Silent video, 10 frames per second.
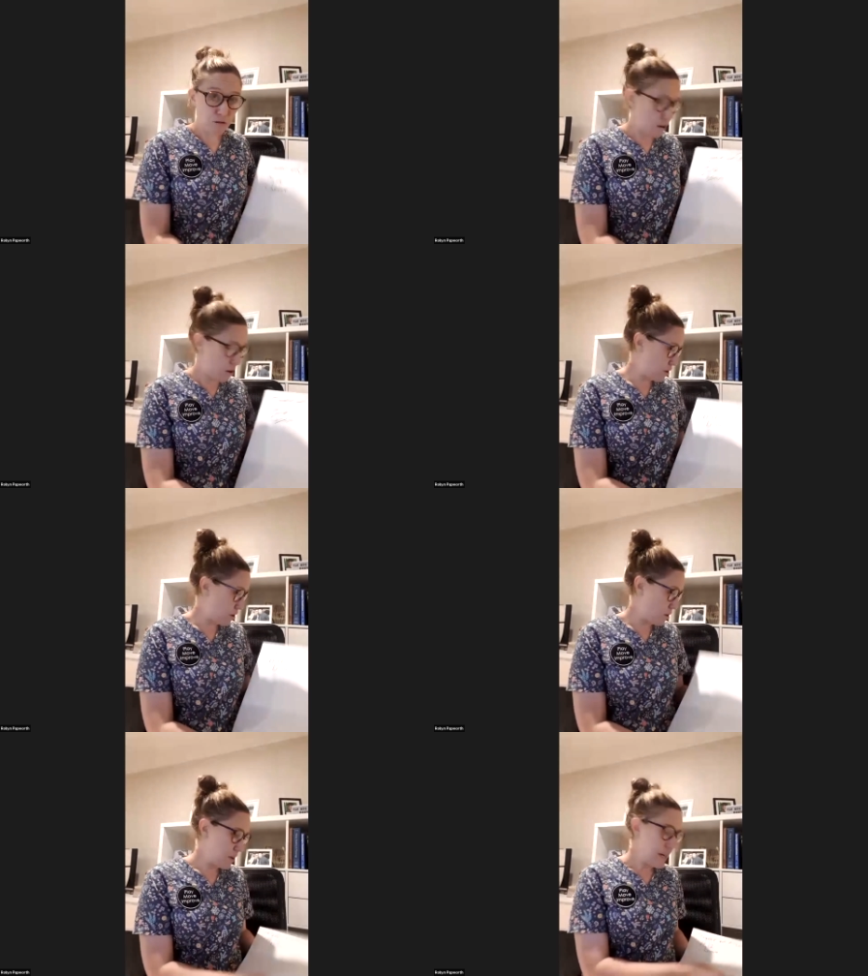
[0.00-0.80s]
you
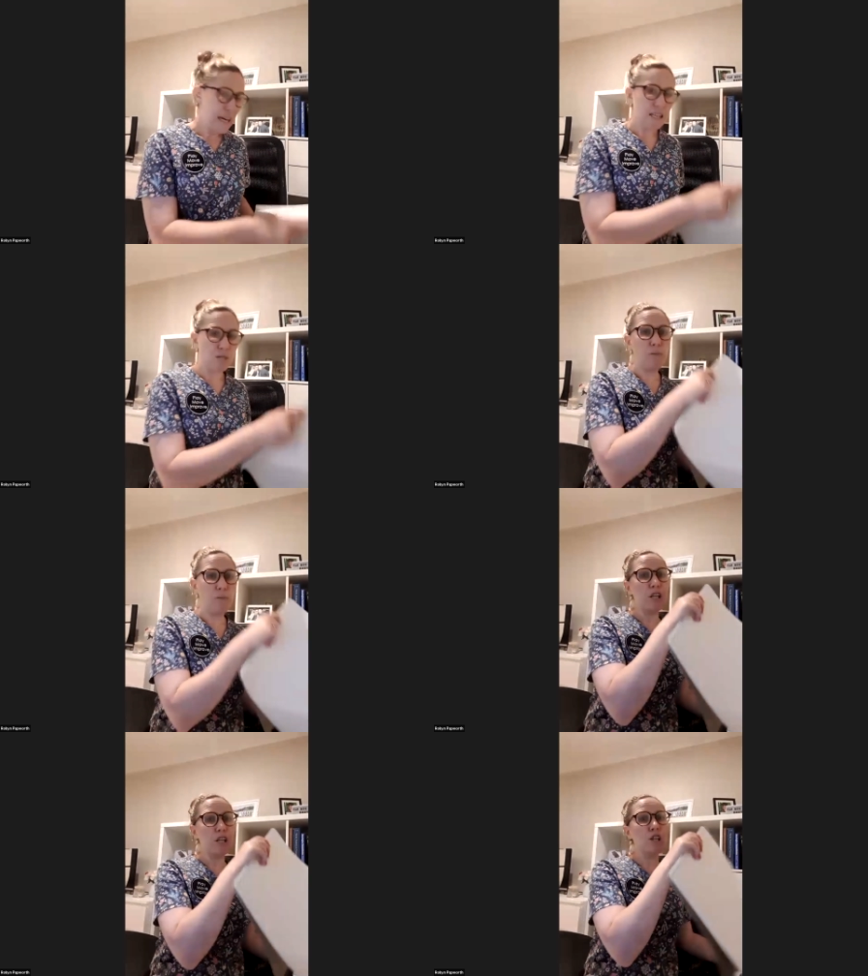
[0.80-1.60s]
know is when
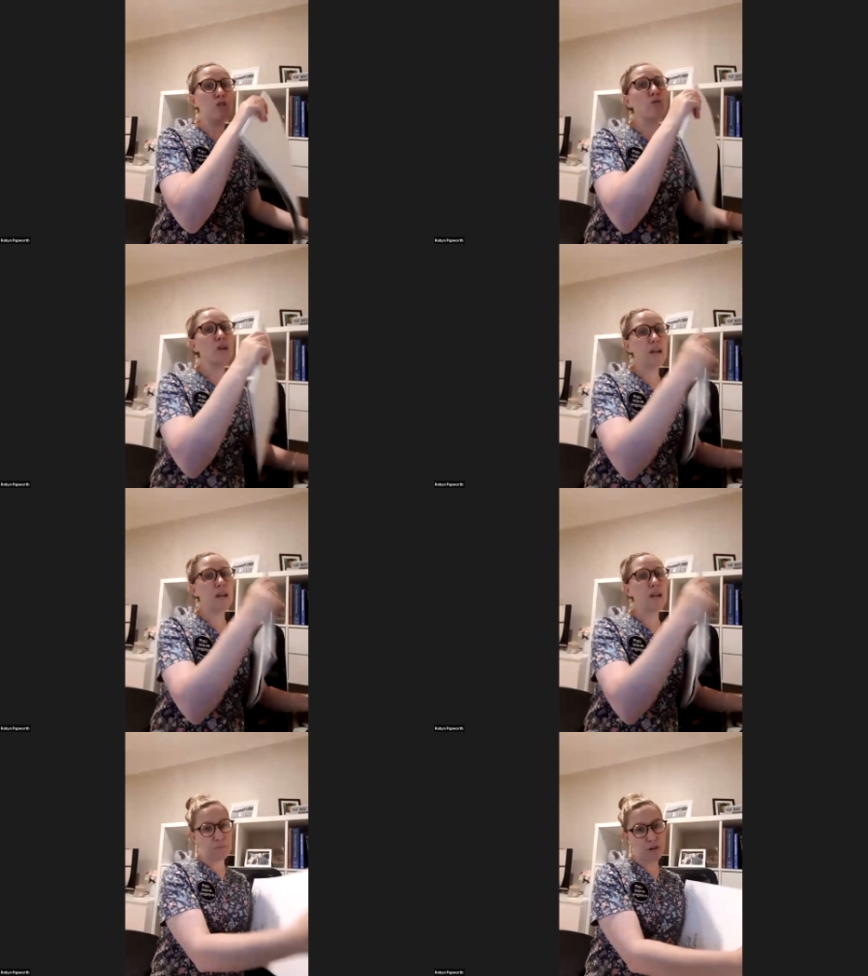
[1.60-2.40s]
we look
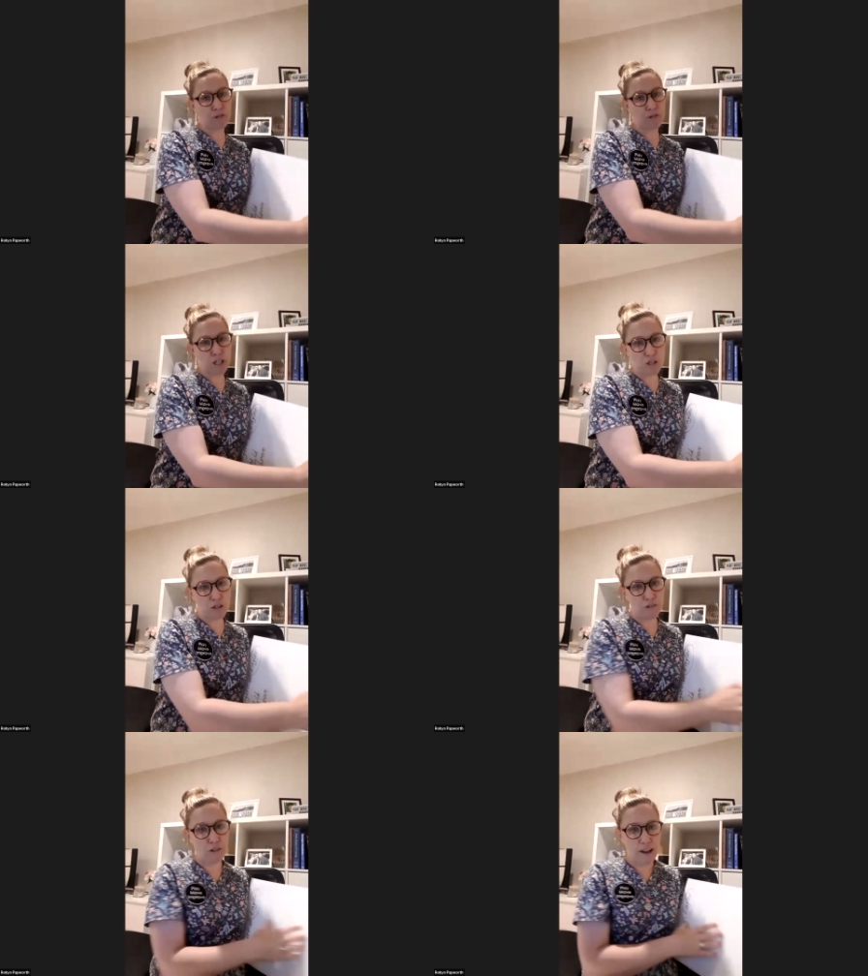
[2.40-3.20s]
at progression
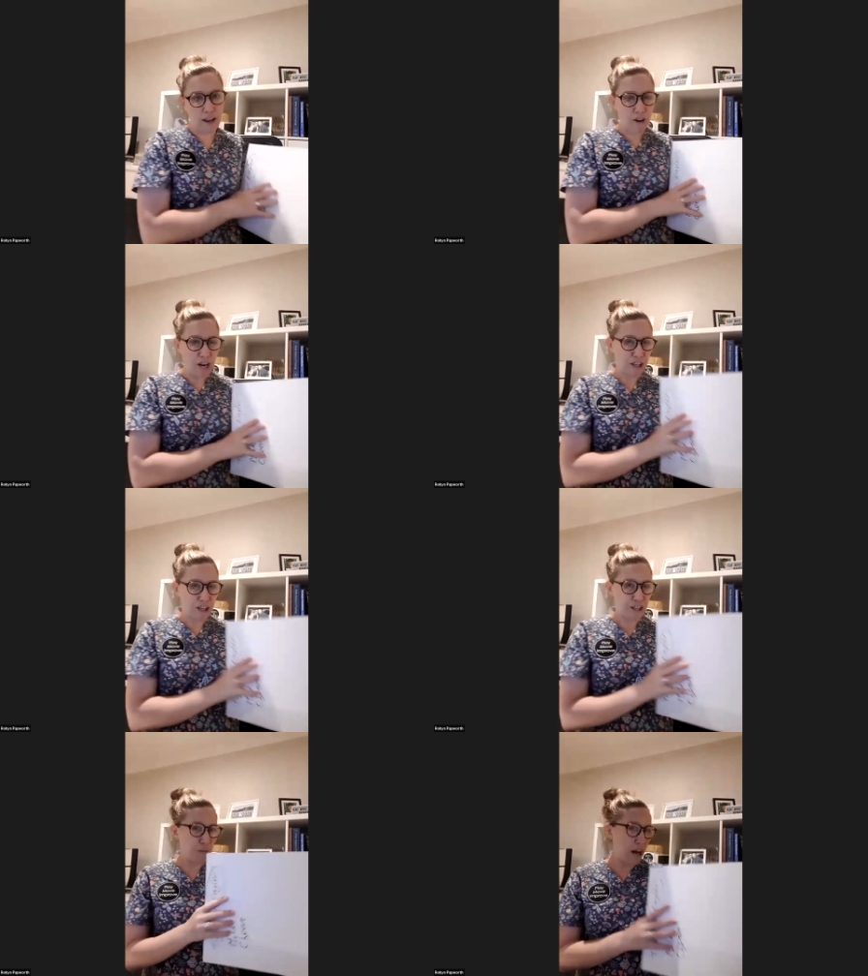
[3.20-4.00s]
of handwriting,
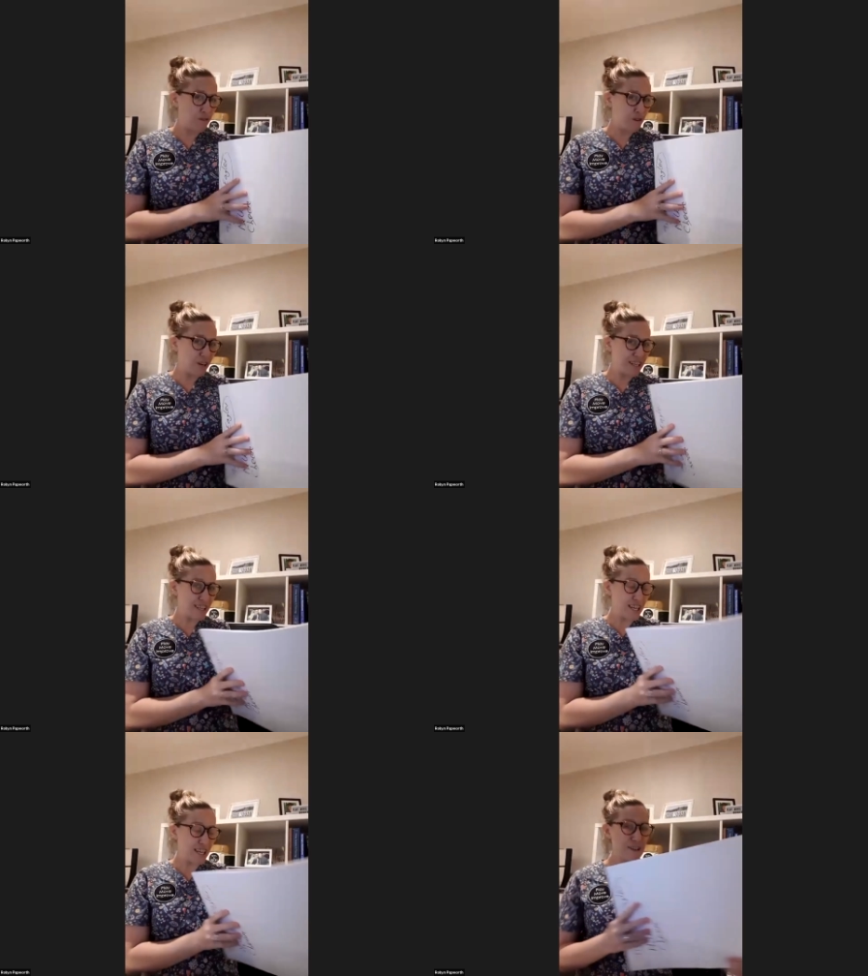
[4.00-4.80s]
now you might have already
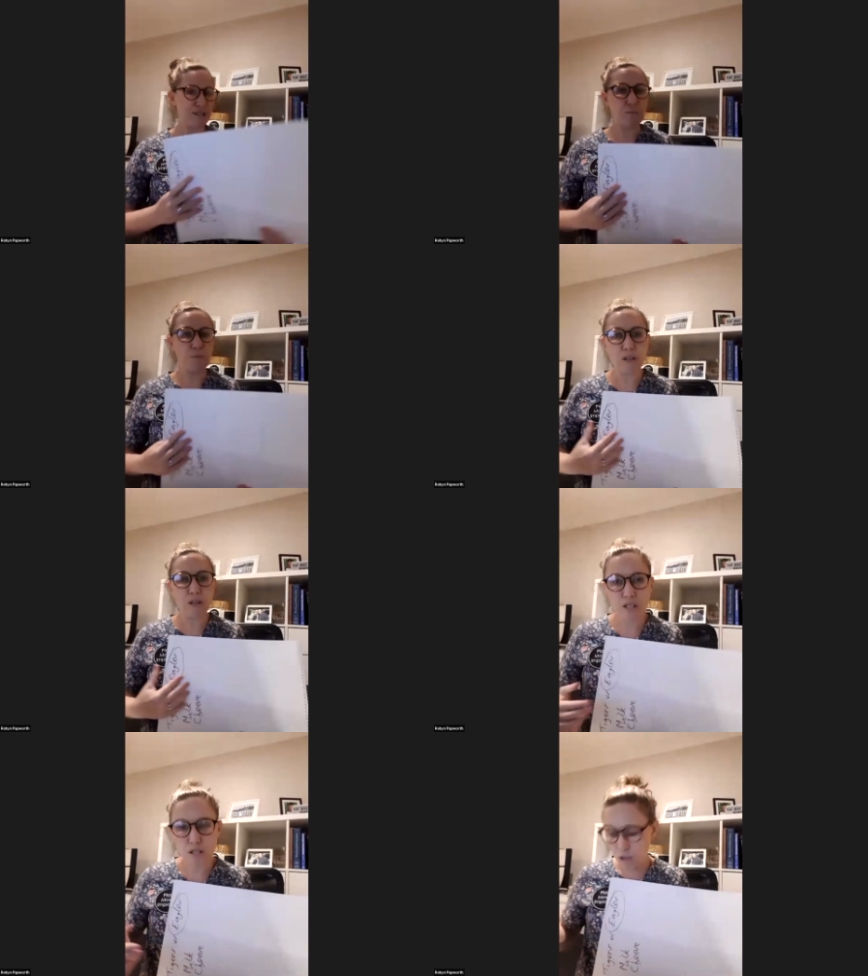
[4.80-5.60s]
seen this, so
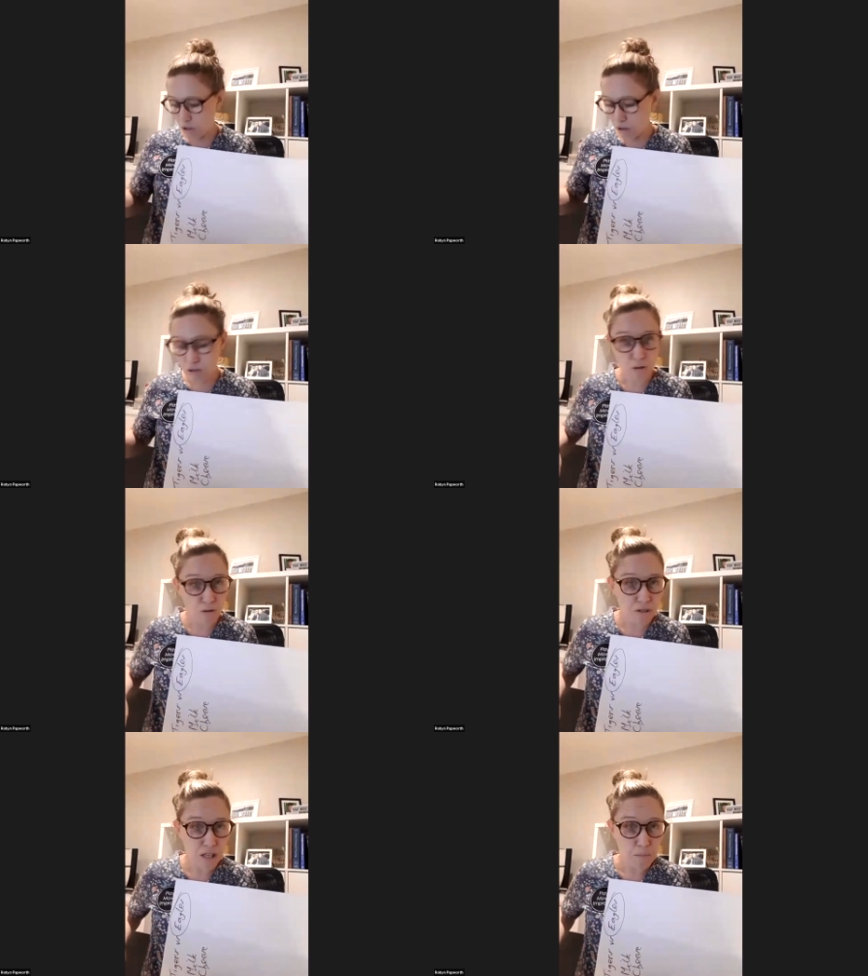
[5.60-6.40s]
apologies to those who
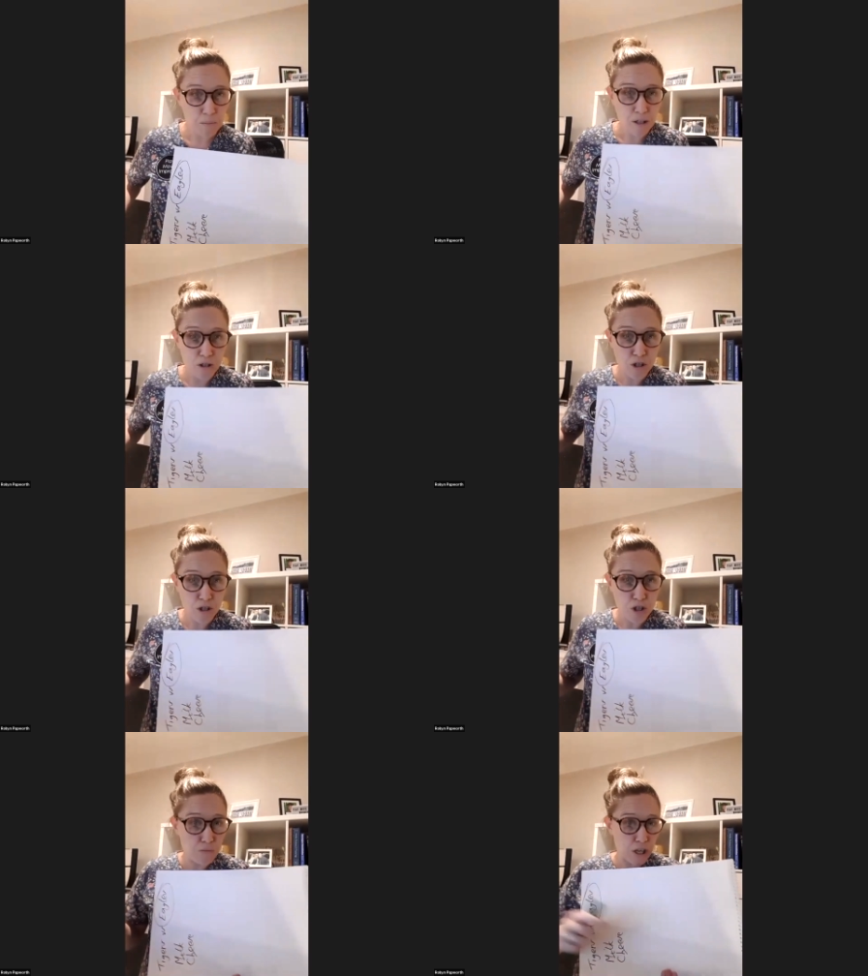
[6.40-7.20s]
have seen my
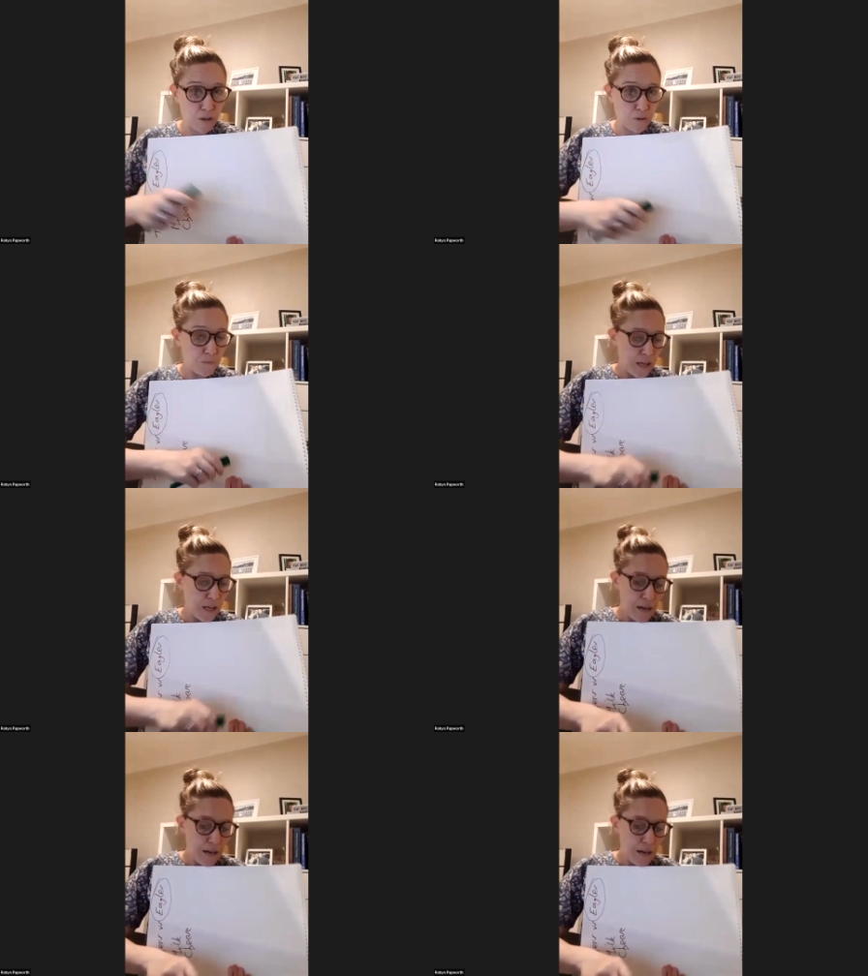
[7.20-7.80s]
YouTube channel,